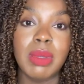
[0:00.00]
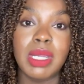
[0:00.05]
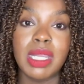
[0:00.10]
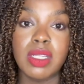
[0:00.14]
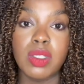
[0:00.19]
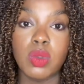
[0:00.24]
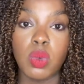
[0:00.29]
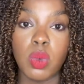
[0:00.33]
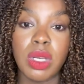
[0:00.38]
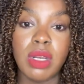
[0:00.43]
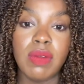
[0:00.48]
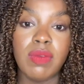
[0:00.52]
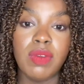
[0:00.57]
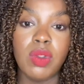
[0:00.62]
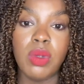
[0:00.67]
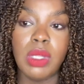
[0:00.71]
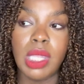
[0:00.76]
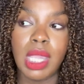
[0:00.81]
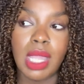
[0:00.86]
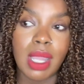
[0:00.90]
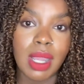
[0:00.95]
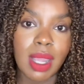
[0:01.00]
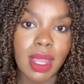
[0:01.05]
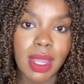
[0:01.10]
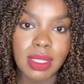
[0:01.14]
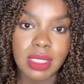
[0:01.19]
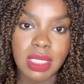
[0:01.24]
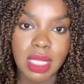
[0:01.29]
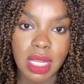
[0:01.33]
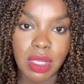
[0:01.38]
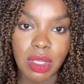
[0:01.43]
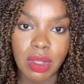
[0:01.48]
Because what if you can't
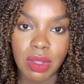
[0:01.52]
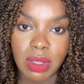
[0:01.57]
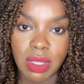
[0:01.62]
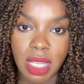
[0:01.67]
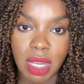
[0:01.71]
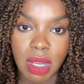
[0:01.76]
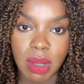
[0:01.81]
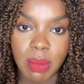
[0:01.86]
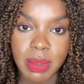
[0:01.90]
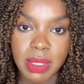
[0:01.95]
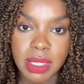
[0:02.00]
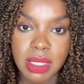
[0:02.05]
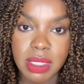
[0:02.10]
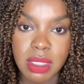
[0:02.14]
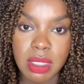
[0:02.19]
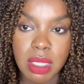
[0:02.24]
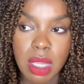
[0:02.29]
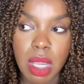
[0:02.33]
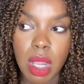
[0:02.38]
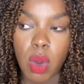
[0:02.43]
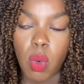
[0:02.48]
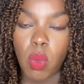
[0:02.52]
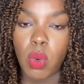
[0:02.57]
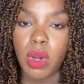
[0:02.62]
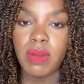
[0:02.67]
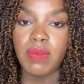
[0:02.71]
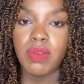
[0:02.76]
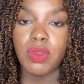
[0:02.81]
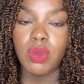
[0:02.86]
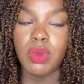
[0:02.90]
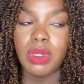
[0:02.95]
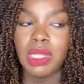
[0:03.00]
contact your therapist?
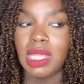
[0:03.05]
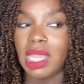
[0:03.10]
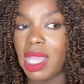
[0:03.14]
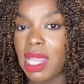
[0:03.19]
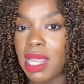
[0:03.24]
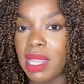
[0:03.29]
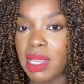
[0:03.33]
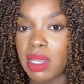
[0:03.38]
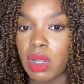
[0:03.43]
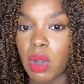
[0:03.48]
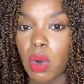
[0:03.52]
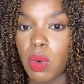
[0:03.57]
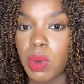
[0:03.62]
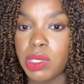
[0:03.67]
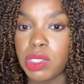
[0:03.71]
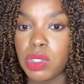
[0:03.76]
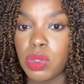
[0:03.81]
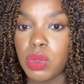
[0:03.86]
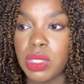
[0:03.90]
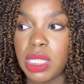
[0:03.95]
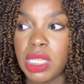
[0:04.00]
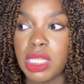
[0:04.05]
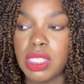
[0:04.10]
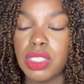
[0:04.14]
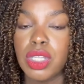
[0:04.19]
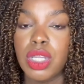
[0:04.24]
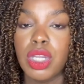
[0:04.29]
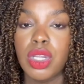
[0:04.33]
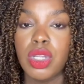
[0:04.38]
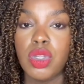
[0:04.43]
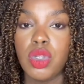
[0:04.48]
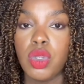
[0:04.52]
What if you can't go and do
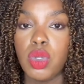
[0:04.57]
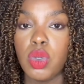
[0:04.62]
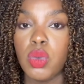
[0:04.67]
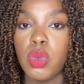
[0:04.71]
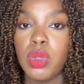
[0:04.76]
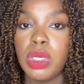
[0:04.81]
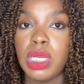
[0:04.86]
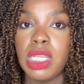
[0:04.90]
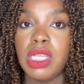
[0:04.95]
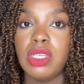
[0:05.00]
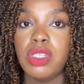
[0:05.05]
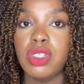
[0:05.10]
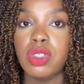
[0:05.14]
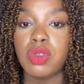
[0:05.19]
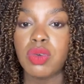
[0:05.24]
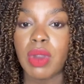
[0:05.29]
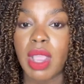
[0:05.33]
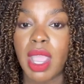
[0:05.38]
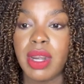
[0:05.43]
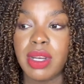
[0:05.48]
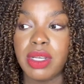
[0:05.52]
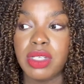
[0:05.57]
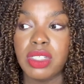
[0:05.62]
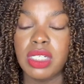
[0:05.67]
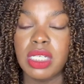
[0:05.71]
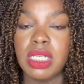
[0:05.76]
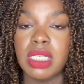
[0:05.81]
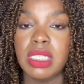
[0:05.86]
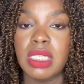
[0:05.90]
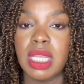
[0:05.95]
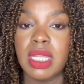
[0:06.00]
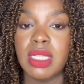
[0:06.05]
this? You need
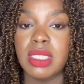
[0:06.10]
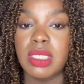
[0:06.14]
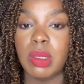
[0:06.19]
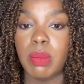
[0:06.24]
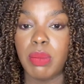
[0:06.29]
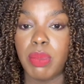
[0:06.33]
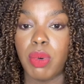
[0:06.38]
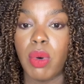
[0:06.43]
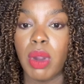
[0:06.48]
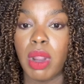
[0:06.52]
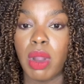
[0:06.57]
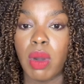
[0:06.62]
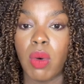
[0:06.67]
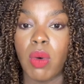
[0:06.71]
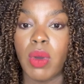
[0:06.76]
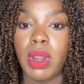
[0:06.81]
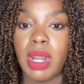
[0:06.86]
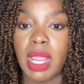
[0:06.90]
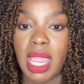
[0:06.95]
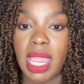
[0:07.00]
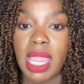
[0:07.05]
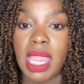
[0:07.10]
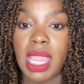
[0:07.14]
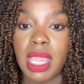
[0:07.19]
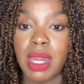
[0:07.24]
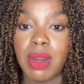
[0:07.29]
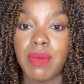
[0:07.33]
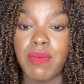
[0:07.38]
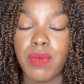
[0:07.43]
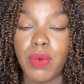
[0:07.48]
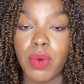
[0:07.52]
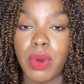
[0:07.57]
strategies and support on
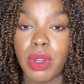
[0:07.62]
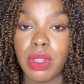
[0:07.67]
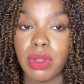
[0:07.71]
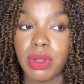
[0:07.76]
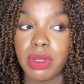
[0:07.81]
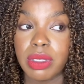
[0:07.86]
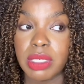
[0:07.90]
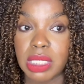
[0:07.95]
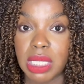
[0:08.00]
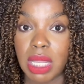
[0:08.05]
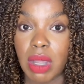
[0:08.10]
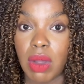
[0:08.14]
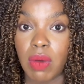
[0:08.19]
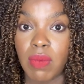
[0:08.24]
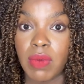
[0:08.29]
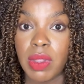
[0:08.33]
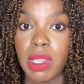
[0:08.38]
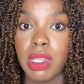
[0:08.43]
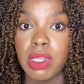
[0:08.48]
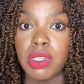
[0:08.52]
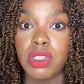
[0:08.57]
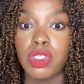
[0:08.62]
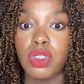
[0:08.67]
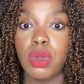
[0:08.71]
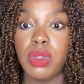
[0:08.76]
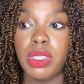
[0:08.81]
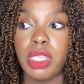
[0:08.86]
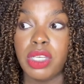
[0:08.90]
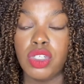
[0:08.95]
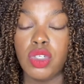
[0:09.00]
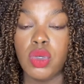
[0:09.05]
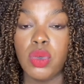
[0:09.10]
hand for yourself
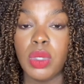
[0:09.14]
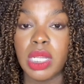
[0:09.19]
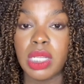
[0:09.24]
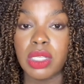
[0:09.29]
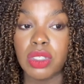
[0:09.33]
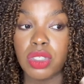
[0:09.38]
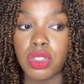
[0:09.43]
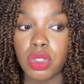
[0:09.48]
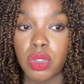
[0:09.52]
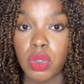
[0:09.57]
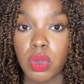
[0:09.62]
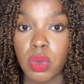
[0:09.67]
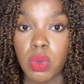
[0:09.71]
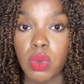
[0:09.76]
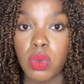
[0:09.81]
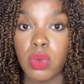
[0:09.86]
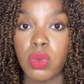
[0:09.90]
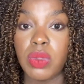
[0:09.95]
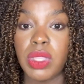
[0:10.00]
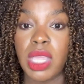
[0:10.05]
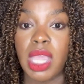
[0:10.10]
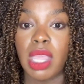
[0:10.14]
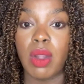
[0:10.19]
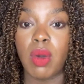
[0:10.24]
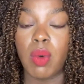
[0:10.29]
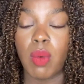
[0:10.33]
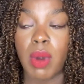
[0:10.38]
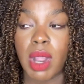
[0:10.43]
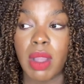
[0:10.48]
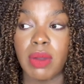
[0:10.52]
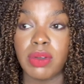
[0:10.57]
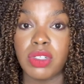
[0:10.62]
so that you can soothe
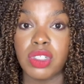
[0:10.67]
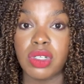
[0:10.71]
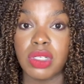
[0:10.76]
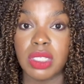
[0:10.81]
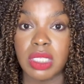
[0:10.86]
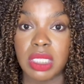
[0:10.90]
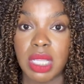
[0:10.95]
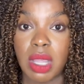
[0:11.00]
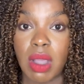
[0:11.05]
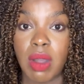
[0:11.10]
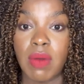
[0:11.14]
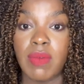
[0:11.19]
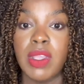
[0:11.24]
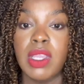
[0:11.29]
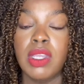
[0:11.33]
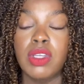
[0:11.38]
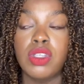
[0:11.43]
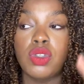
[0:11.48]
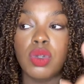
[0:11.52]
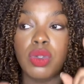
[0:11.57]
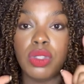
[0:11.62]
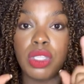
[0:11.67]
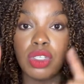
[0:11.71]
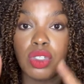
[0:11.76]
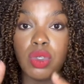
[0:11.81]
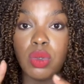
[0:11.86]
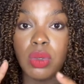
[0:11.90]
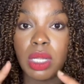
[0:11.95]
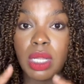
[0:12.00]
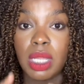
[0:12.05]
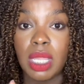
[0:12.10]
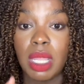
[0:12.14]
and ground yourself, so
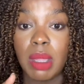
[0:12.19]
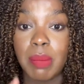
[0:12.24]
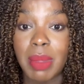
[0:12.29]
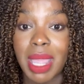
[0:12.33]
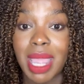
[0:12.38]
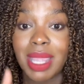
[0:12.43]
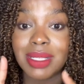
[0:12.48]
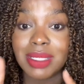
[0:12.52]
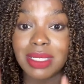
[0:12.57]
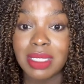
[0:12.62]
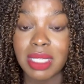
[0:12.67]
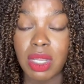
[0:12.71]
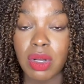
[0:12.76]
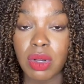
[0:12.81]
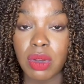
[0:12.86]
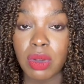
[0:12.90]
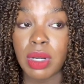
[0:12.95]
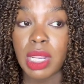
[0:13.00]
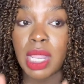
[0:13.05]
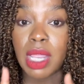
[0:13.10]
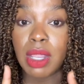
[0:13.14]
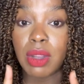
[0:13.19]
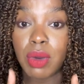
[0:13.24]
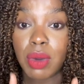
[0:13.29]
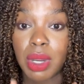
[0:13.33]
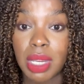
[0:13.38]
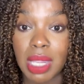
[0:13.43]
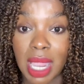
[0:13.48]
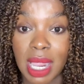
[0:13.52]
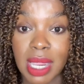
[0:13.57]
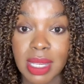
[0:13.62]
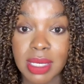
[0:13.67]
that you can get back centered and
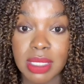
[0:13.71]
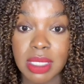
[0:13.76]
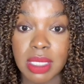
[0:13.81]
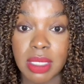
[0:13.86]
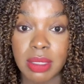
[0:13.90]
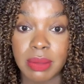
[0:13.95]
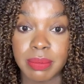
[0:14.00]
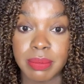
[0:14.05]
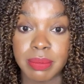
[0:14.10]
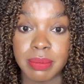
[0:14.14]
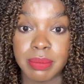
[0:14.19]
create.